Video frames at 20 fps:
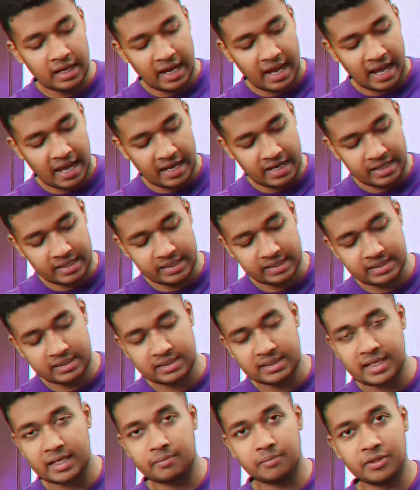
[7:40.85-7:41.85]
and it's
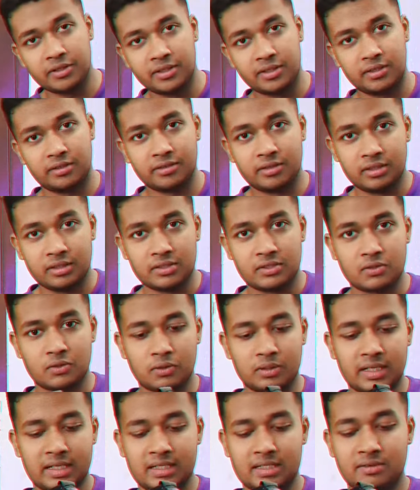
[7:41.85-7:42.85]
in that material. So
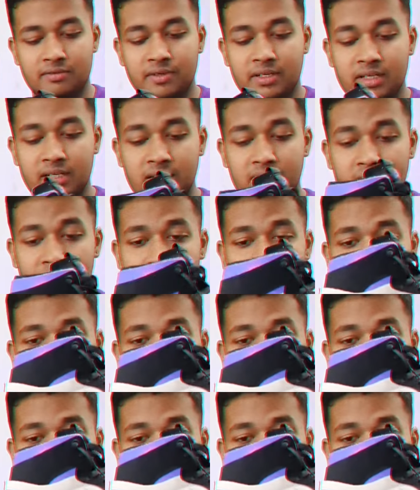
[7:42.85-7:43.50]
that's a very